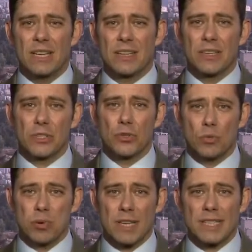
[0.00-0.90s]
There's a new
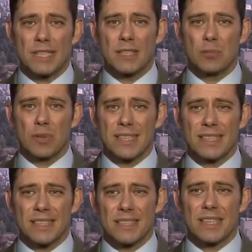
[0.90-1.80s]
president, a
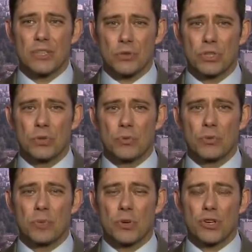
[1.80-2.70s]
president that's interested with
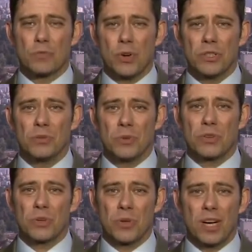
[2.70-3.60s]
rapprochement
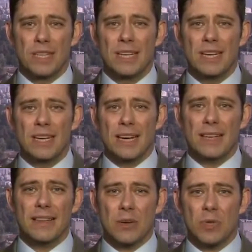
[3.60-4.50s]
with Iran,
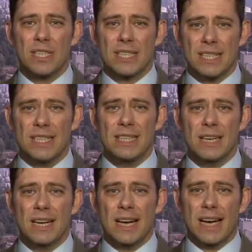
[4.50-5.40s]
and they want to see
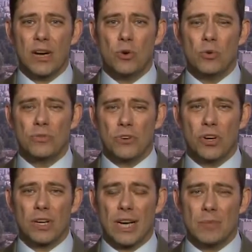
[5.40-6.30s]

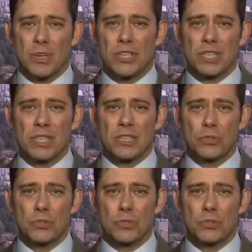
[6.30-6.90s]
how much he's going to